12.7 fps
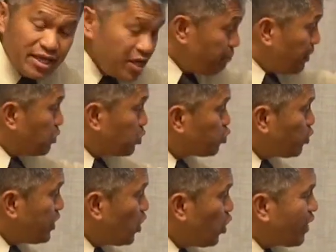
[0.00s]
Because we
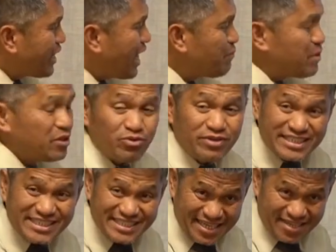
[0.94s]
know what happened to the
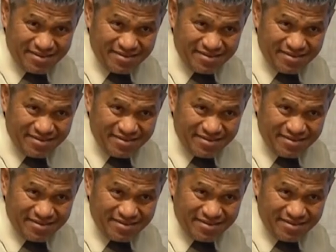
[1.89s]
seed.